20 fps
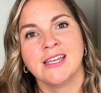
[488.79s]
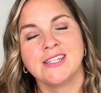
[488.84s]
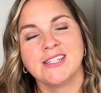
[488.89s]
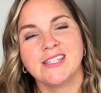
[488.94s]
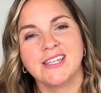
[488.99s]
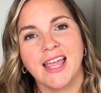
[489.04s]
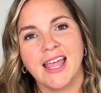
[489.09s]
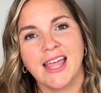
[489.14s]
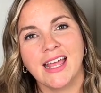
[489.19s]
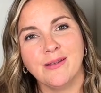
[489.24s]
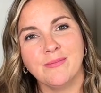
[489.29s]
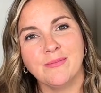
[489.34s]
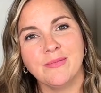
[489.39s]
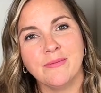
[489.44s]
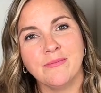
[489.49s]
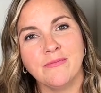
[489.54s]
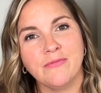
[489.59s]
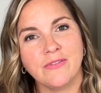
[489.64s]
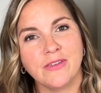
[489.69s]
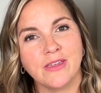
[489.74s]
to help
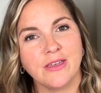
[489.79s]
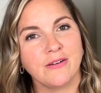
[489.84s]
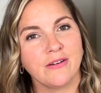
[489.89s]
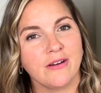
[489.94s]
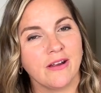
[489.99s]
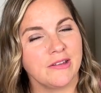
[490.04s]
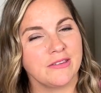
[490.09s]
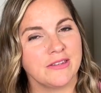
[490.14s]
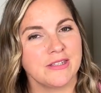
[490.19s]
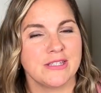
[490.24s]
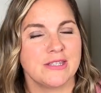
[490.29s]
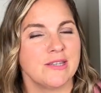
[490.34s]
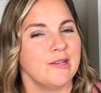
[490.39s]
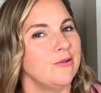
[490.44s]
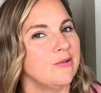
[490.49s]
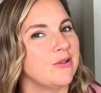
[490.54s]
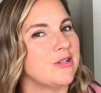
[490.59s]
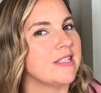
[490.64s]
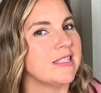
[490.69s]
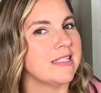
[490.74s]
them figure out the
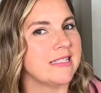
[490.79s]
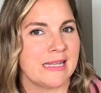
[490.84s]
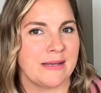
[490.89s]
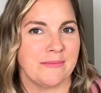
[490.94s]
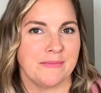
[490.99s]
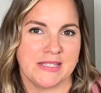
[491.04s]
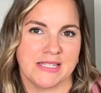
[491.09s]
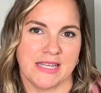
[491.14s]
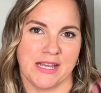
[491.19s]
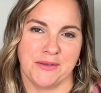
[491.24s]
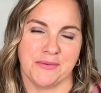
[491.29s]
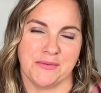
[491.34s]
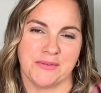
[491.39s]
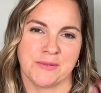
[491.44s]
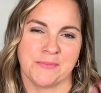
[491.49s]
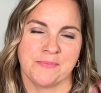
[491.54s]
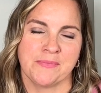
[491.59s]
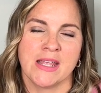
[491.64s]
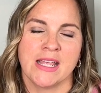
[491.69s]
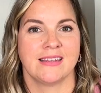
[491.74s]
solutions
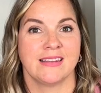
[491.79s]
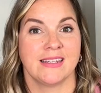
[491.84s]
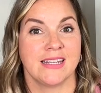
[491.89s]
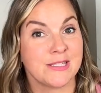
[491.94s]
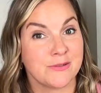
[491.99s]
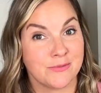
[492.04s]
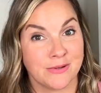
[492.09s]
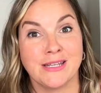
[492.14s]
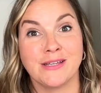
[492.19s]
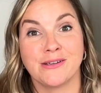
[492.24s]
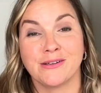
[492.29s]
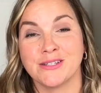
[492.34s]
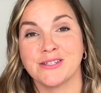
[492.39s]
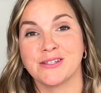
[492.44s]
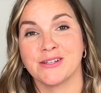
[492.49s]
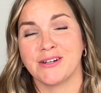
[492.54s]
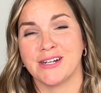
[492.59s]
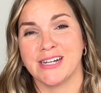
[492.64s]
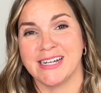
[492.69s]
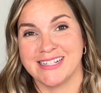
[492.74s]
themselves. That's really going to
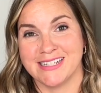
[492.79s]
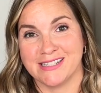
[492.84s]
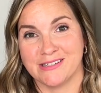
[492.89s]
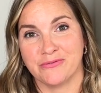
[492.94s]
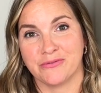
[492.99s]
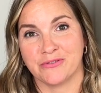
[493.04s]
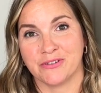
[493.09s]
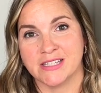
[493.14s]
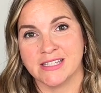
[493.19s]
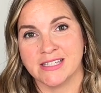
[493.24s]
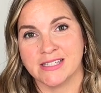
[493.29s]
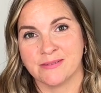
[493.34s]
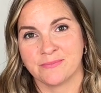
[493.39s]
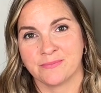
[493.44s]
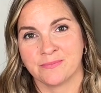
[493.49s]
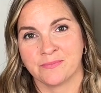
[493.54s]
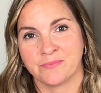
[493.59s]
create a difference.